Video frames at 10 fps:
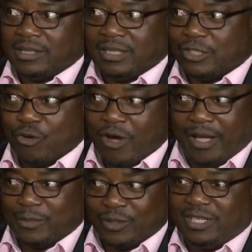no,
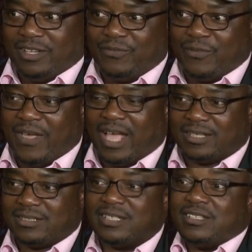I'm not in for
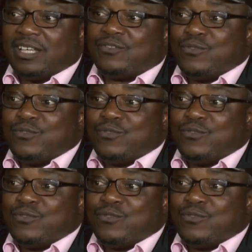that. In the next